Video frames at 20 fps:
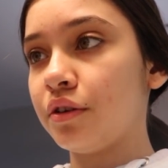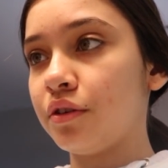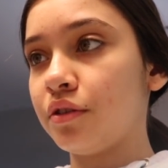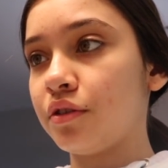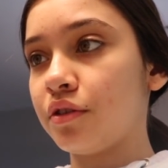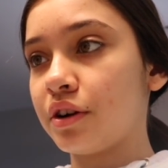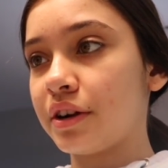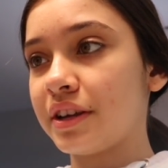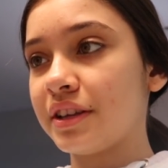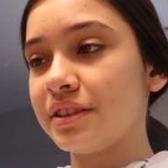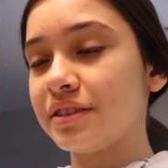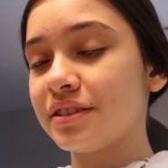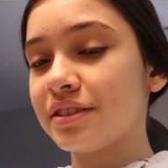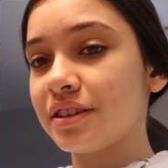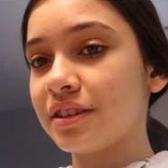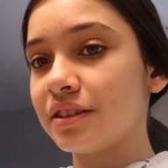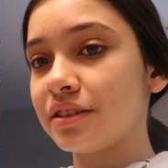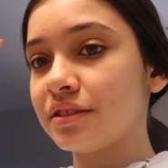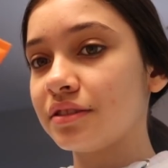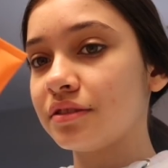
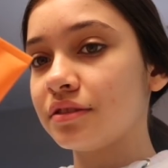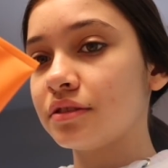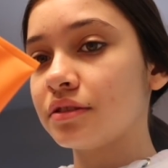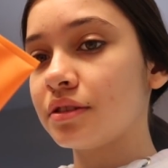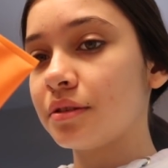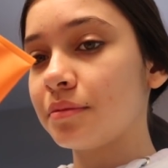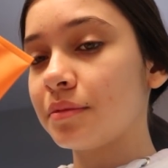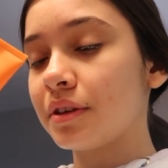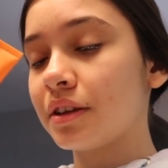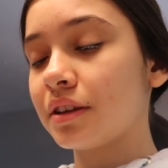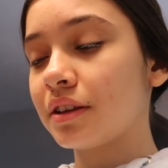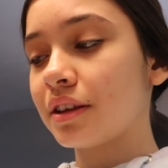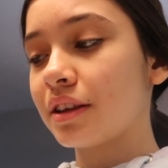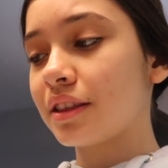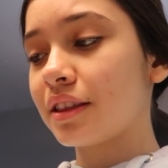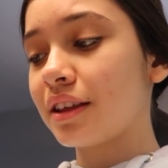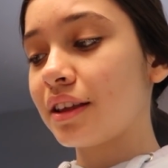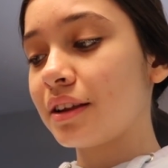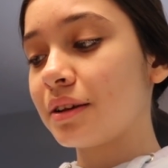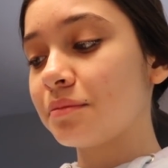Hutchinson, something
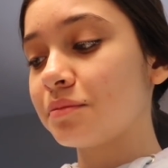like that.